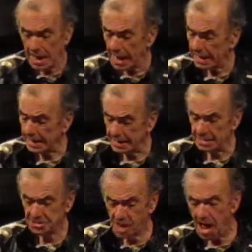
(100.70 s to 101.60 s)
And I get
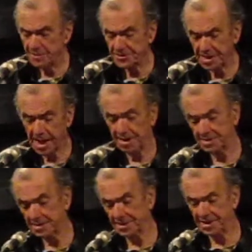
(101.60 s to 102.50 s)
intoxicated
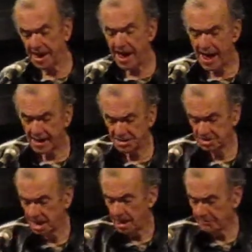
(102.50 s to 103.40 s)
in the
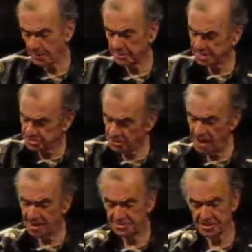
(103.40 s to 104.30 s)
gas from the
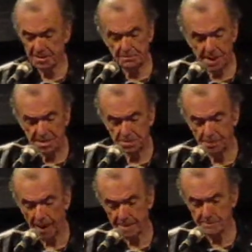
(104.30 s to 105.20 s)
exhaust of the bus
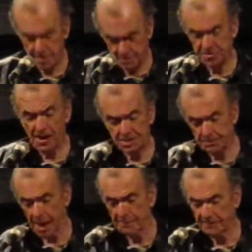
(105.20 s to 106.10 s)
pipe, the exhaust
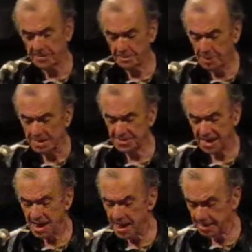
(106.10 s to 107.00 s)
pipe of the bus
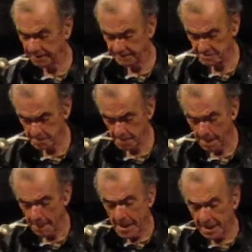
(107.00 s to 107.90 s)
ahead
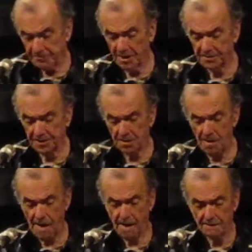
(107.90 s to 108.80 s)
in front of the
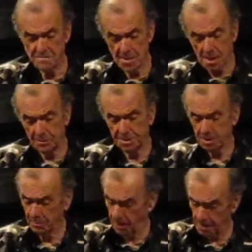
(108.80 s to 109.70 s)
car.
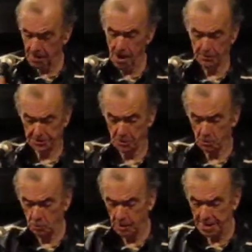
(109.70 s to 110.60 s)
With, our car with a
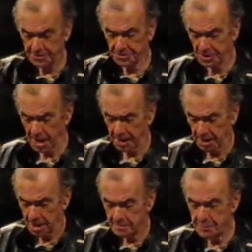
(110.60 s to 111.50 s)
raked
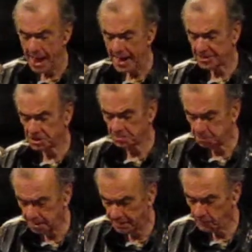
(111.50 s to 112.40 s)
uh, back,
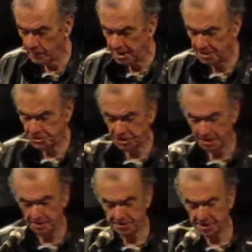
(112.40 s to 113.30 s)
split
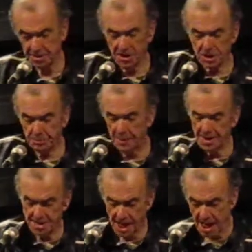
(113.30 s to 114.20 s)
windshield, and
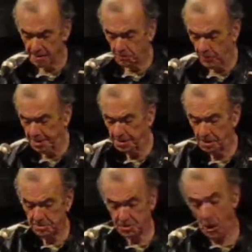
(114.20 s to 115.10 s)
spin down
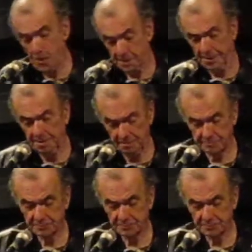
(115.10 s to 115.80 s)
windows open.